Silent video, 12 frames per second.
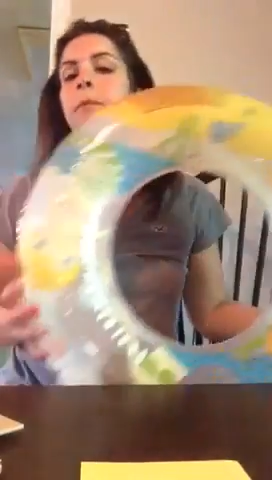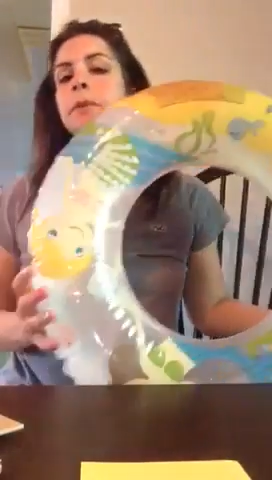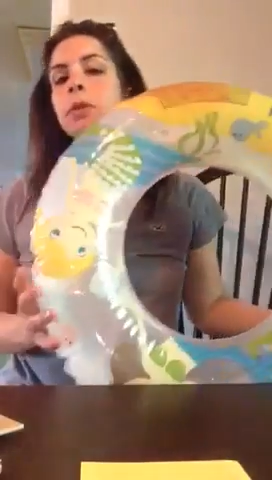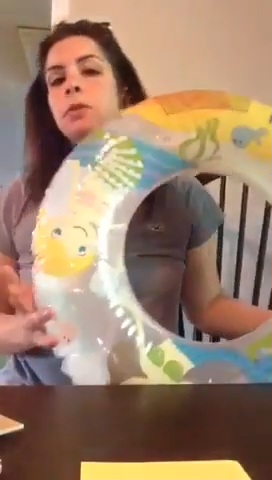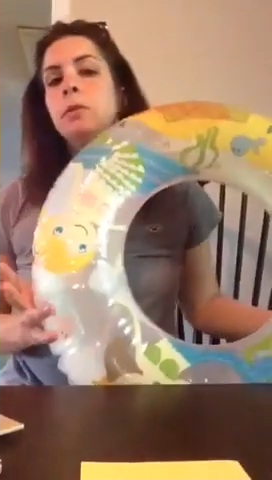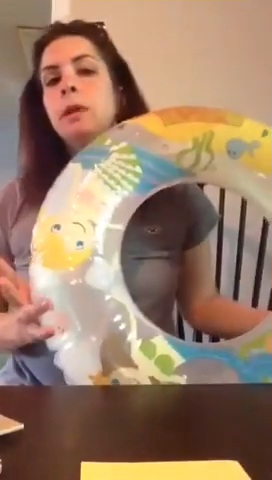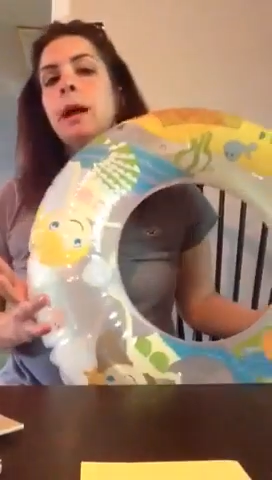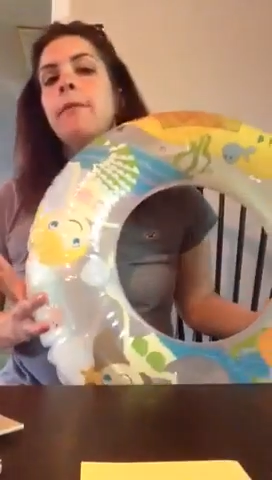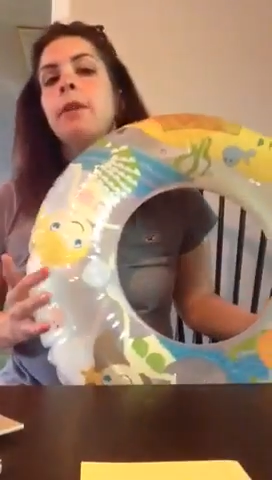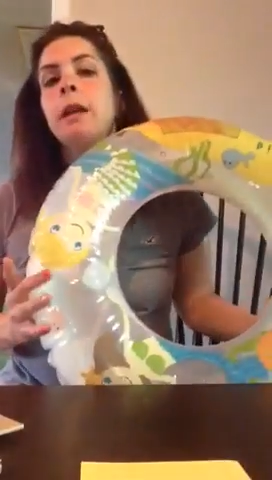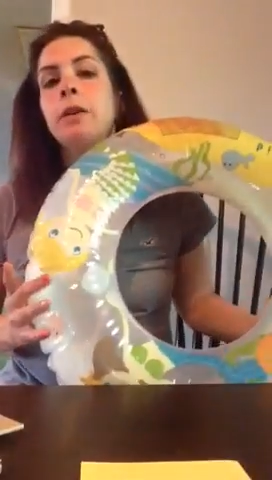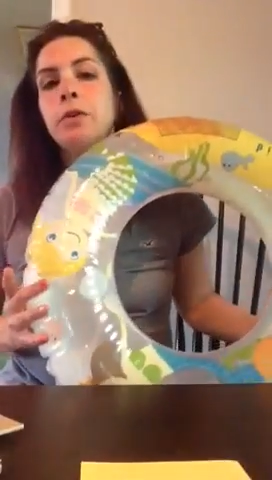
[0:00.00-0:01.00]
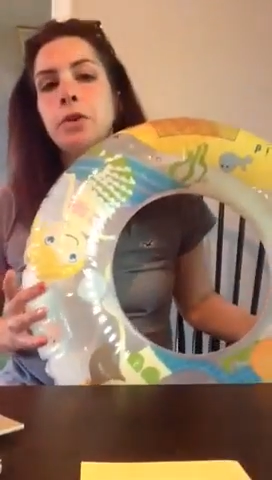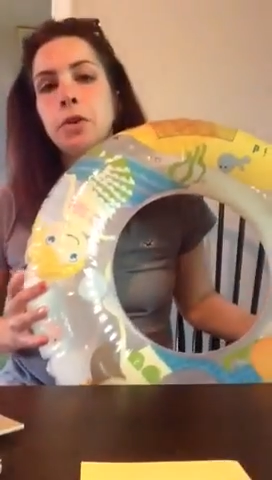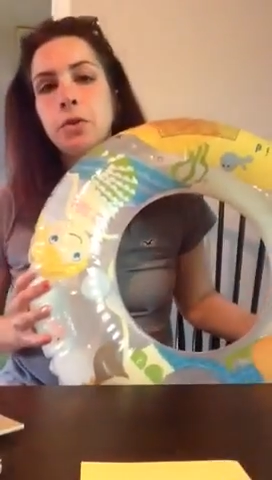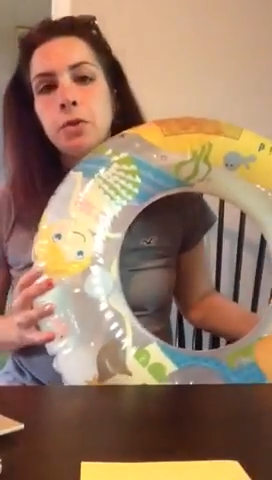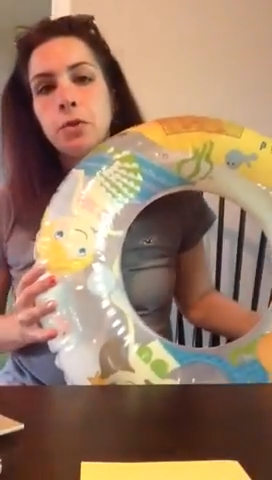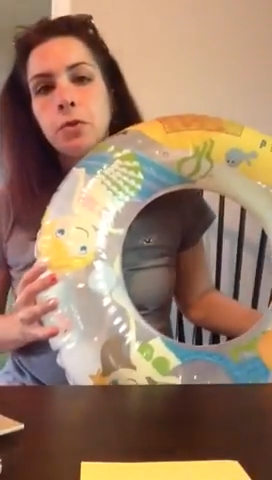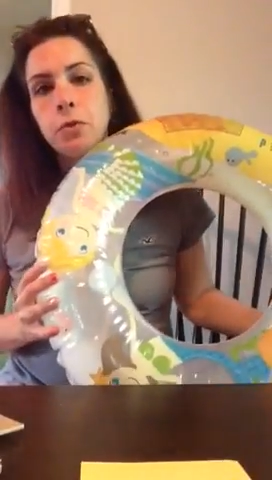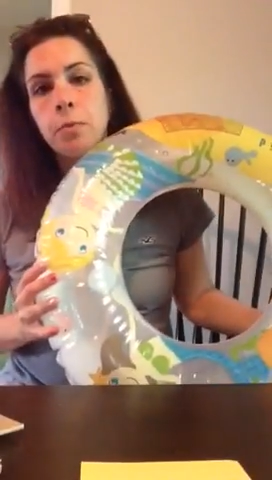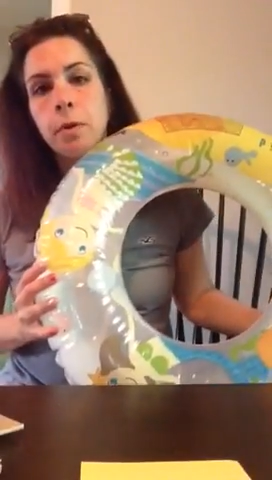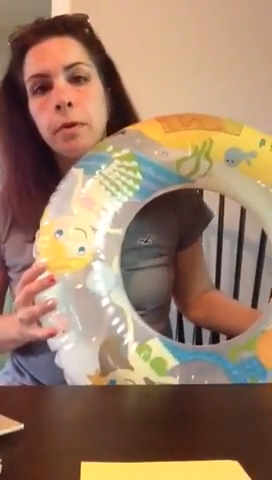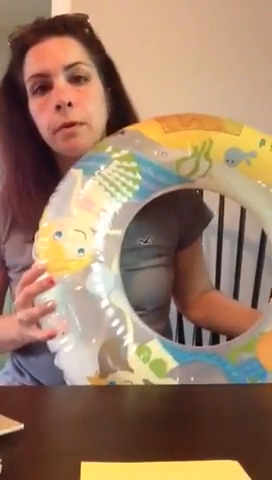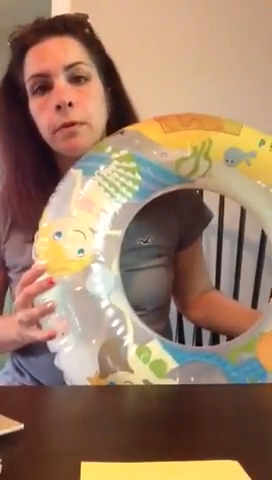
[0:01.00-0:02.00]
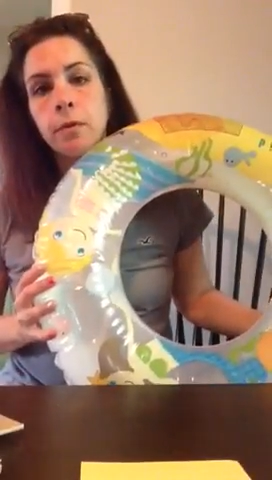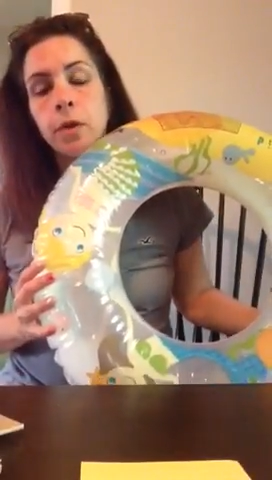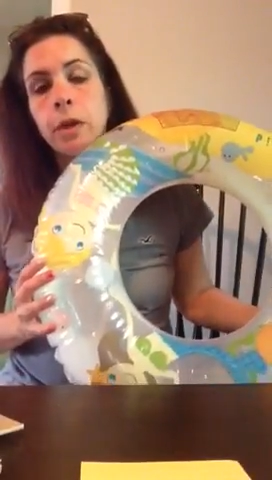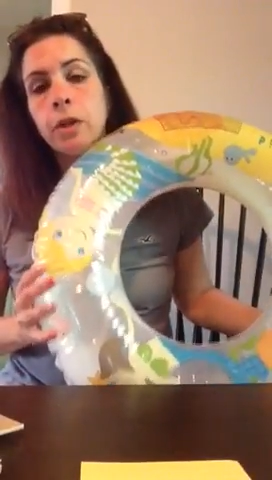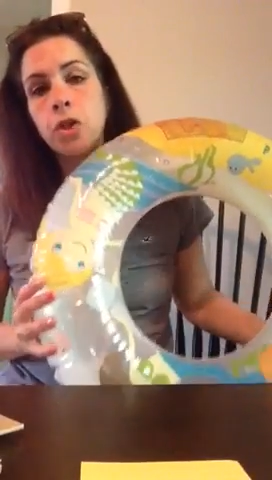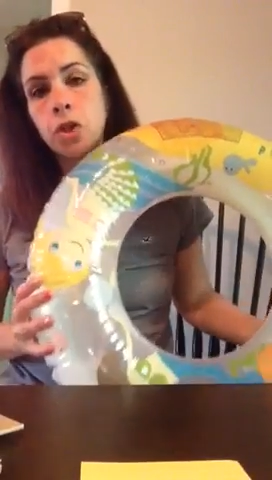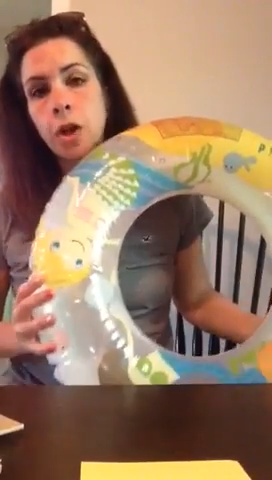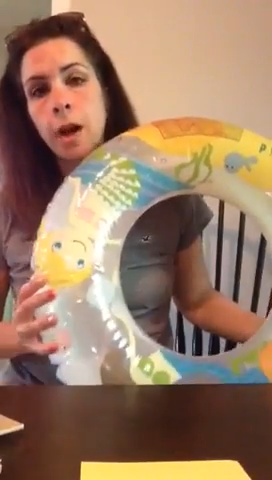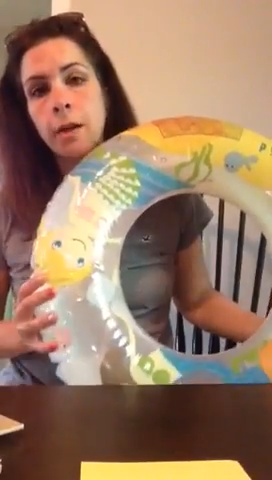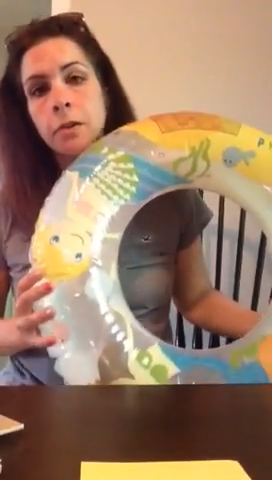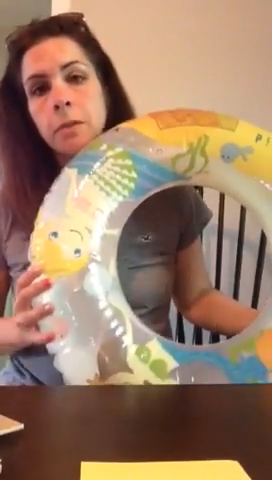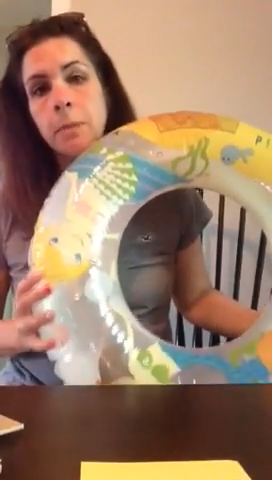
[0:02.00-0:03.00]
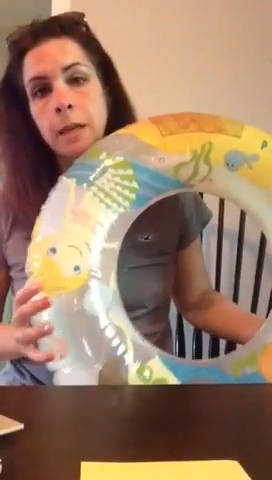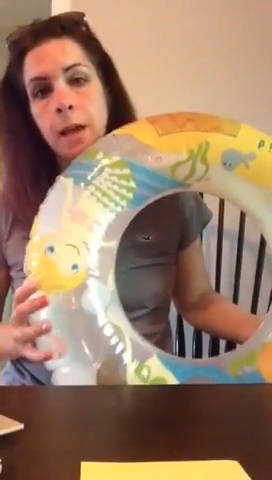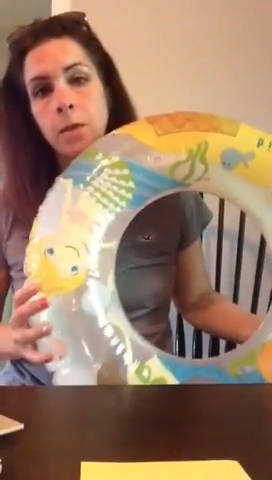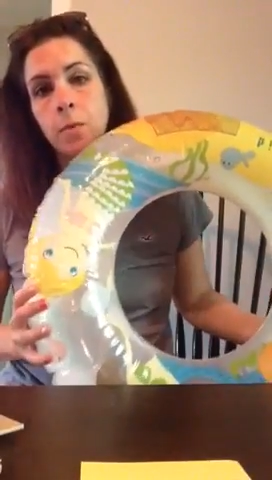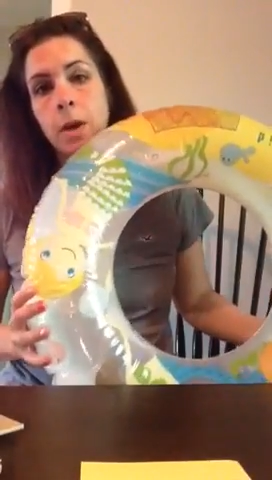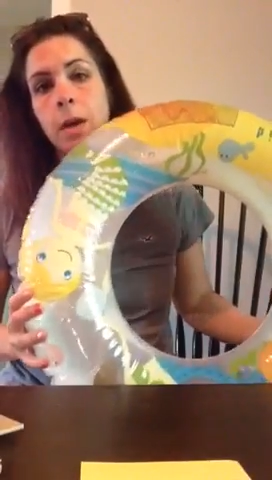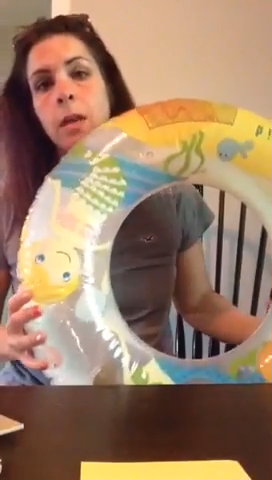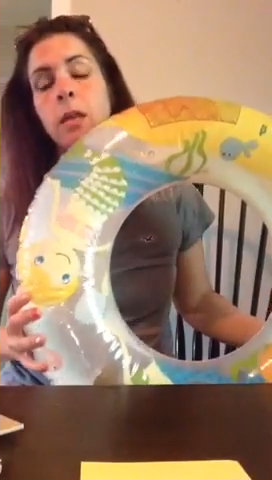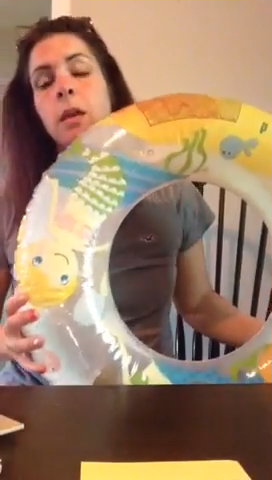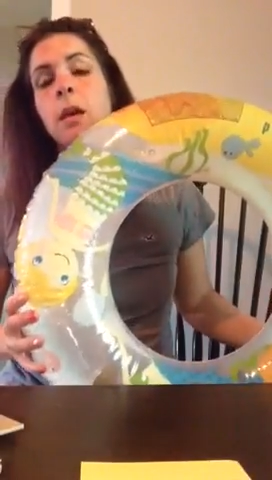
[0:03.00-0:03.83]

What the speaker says: So you would have an inner tube for each child to begin with.